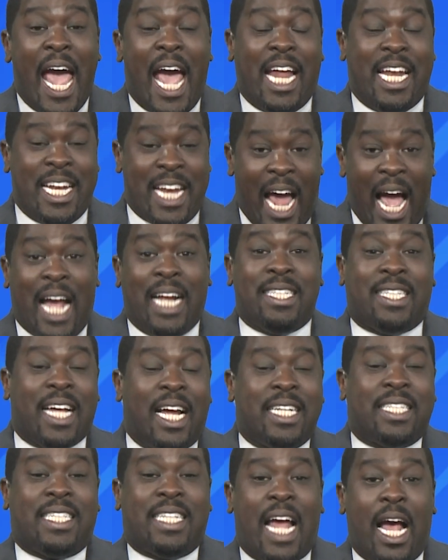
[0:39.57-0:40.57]
had 9
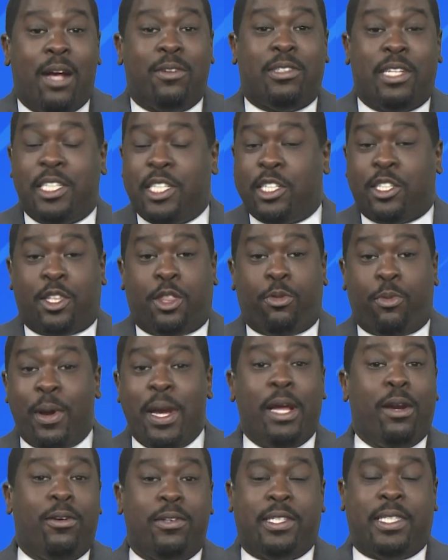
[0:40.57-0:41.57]
touchdowns to just 3
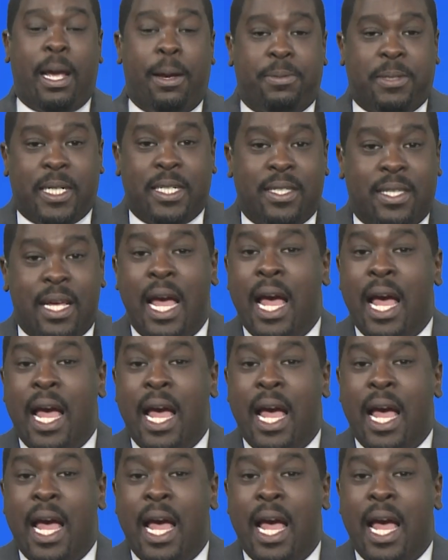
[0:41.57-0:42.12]
interceptions.